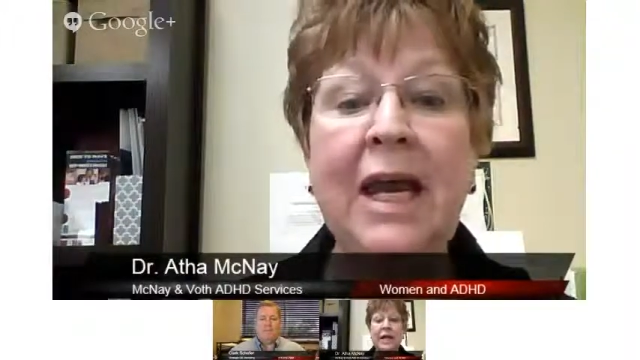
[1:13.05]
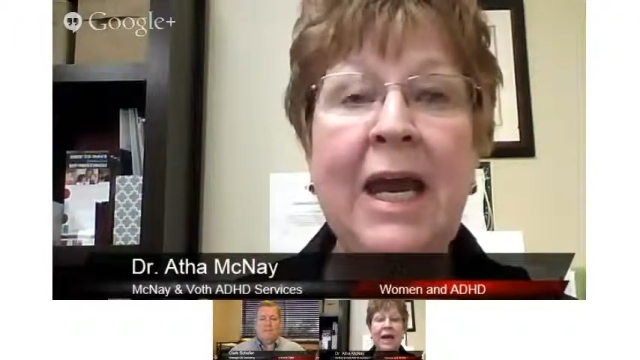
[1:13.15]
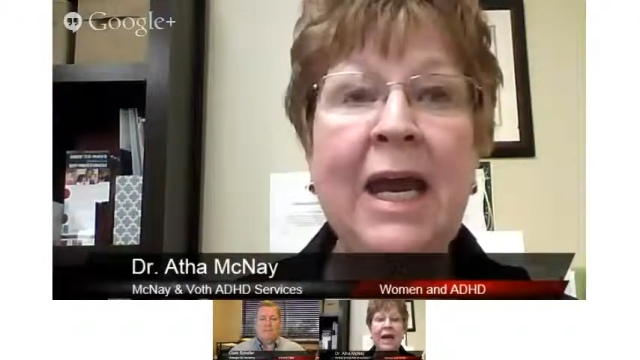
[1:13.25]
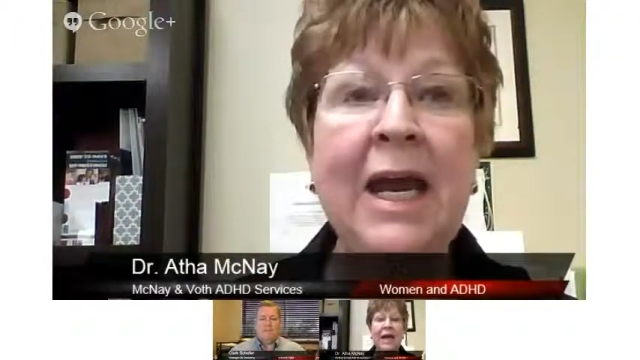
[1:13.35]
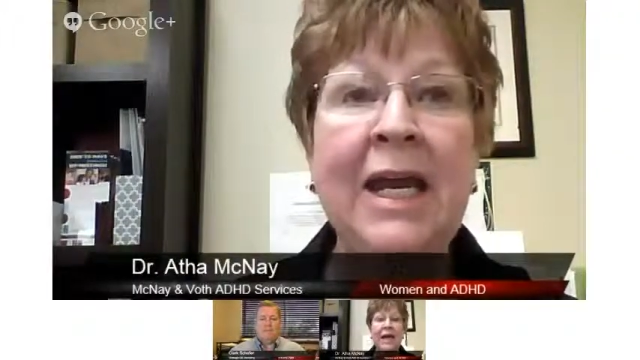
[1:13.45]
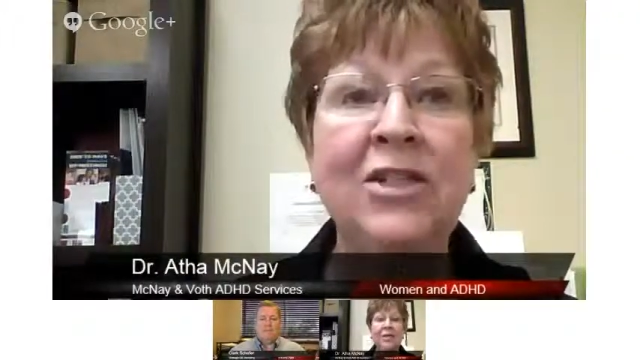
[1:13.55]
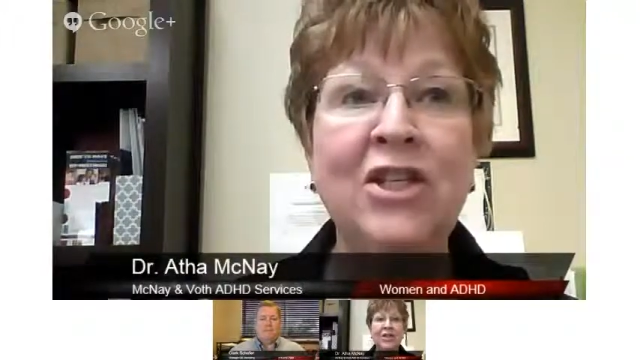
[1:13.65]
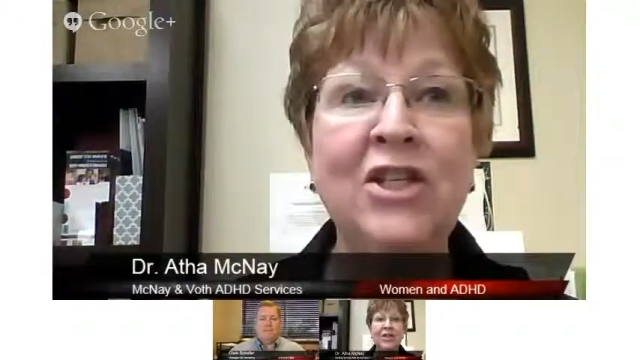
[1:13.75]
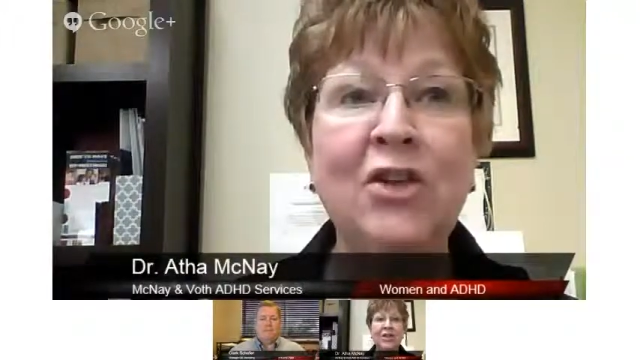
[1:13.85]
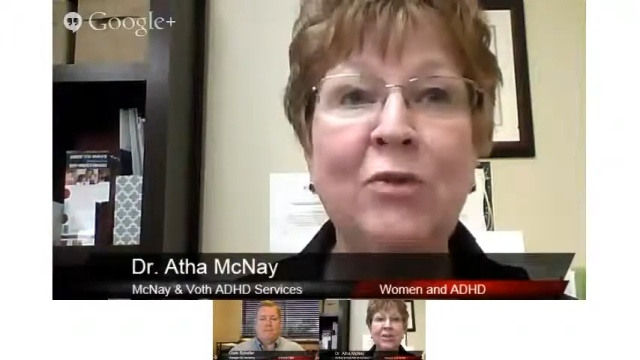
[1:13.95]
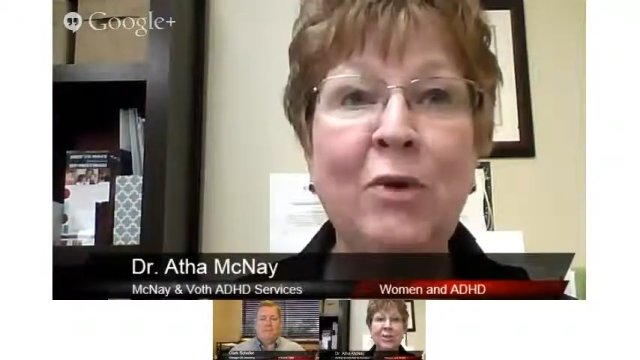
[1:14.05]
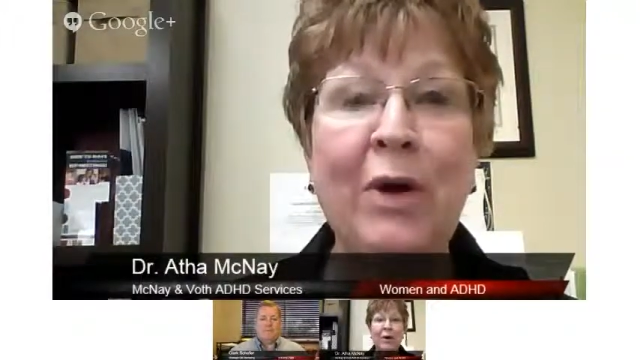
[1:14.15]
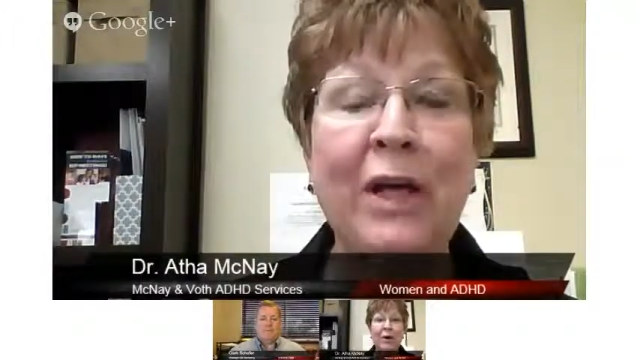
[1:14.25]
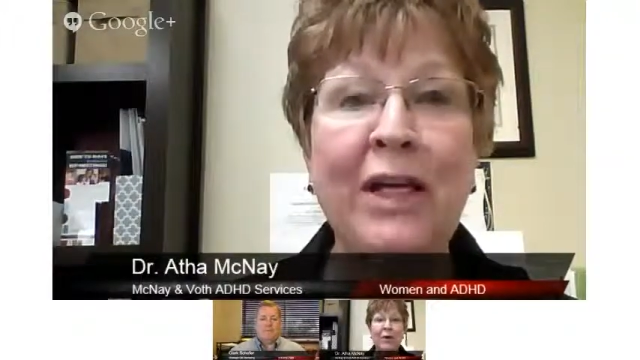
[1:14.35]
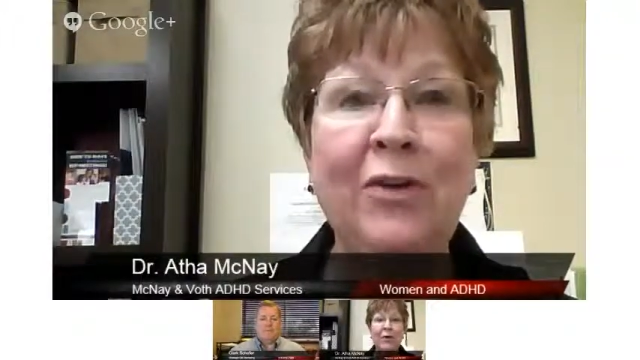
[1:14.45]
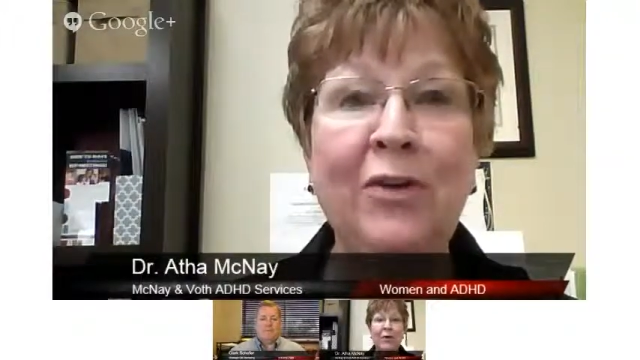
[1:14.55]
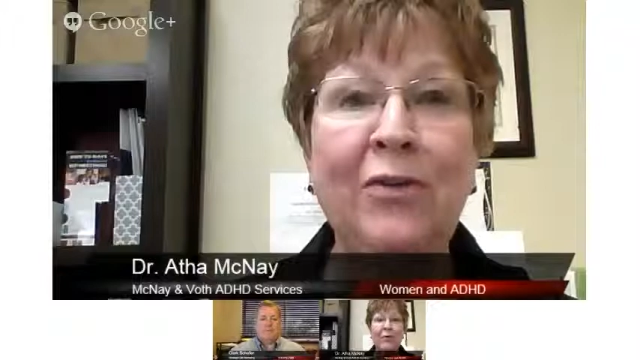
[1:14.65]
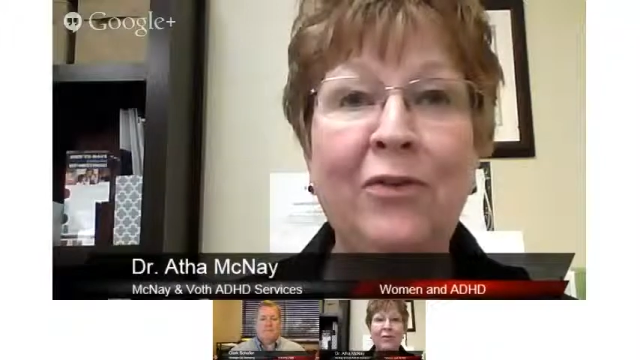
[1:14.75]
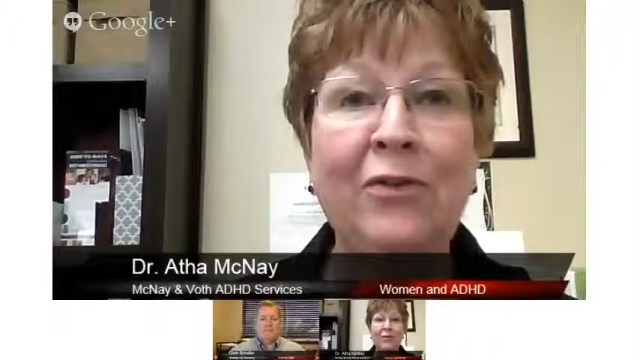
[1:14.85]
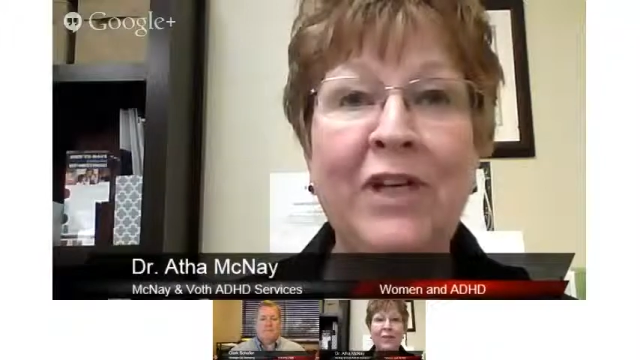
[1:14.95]
And just to throw out a
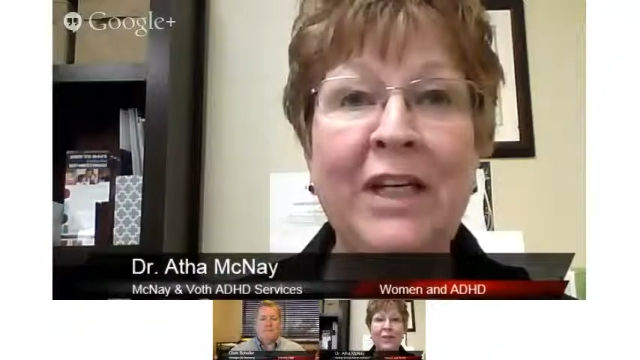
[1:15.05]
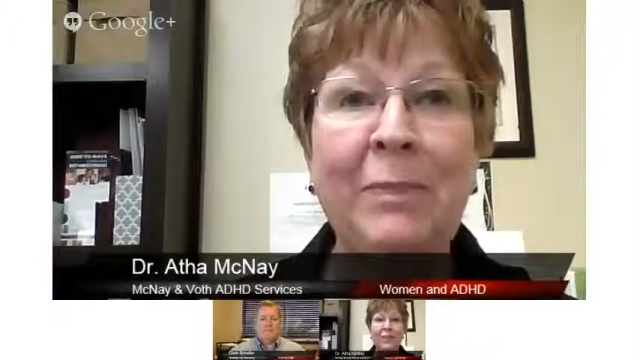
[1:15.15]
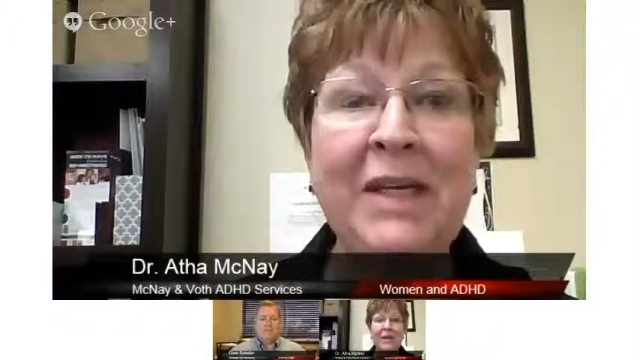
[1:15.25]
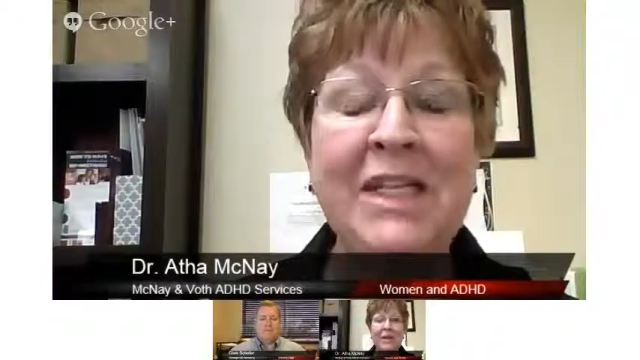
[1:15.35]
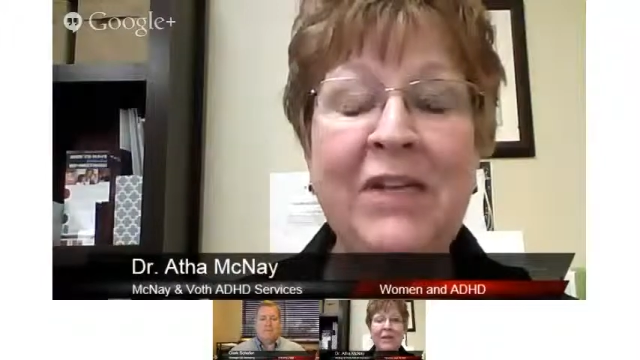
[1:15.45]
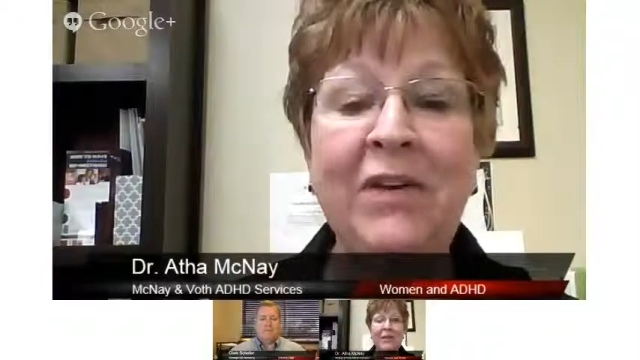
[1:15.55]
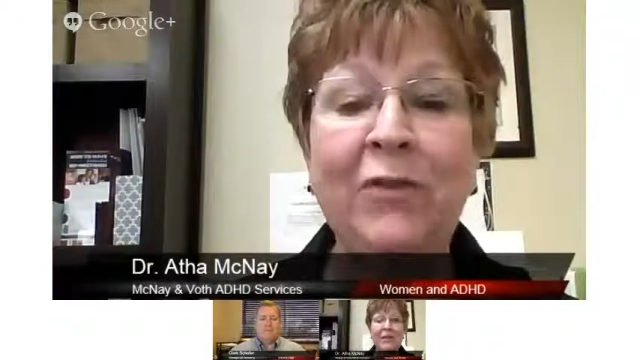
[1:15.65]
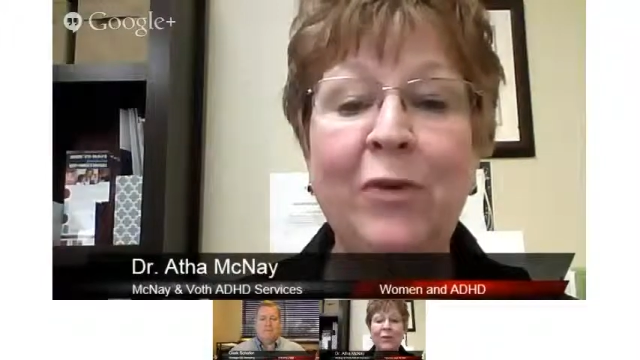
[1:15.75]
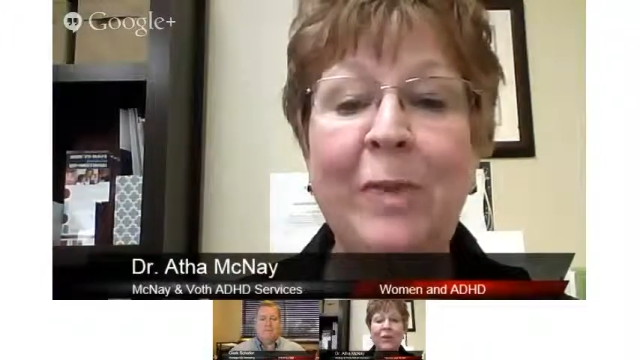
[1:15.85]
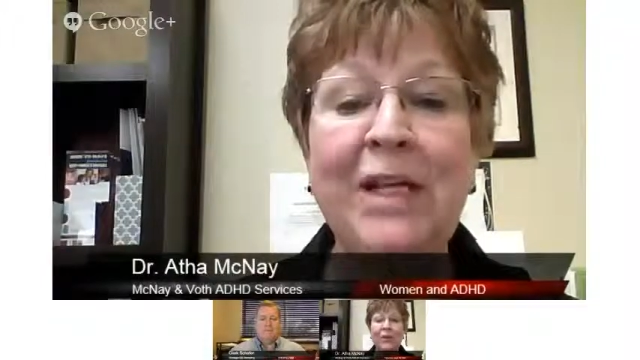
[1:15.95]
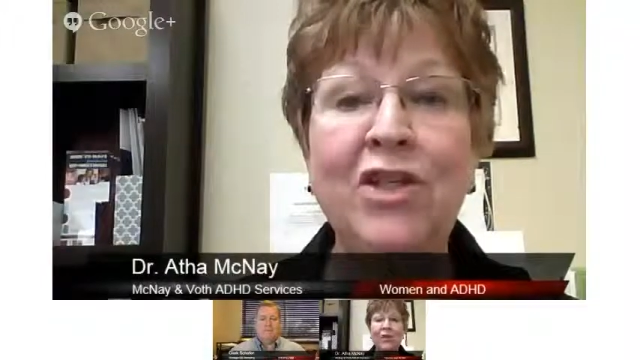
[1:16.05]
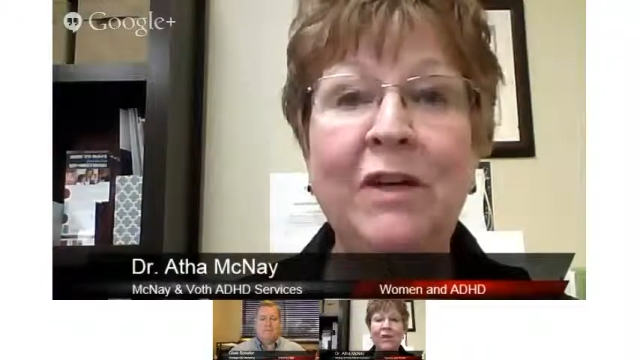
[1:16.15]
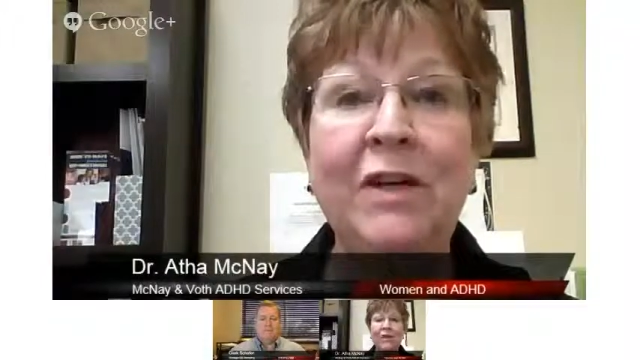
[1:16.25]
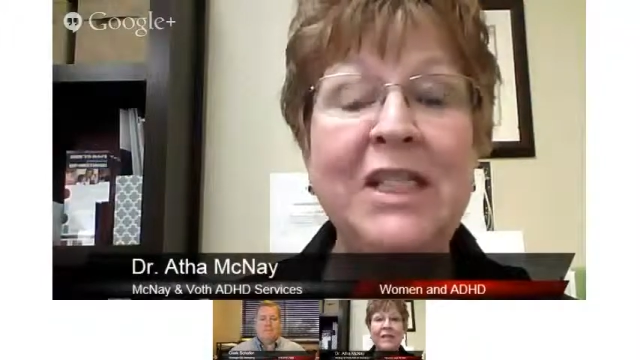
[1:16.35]
little fun piece of information,